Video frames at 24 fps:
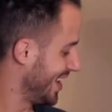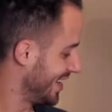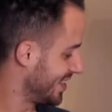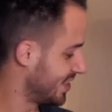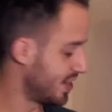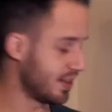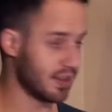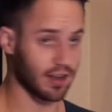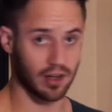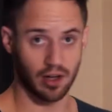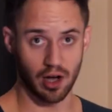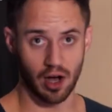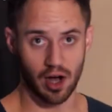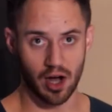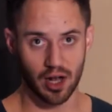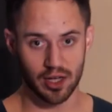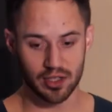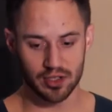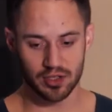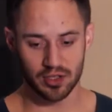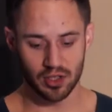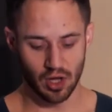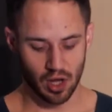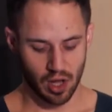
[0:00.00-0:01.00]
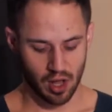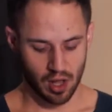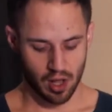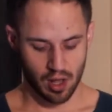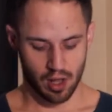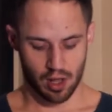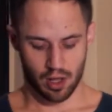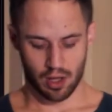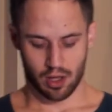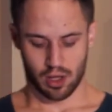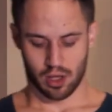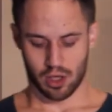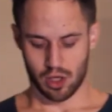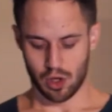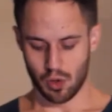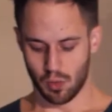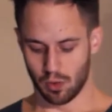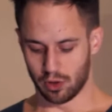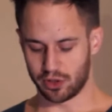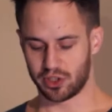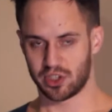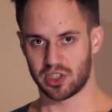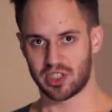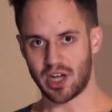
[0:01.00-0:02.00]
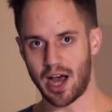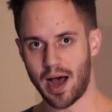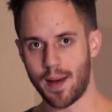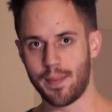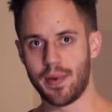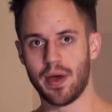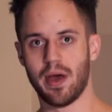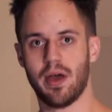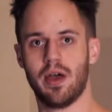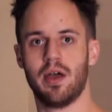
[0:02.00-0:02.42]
to the cause, you will stop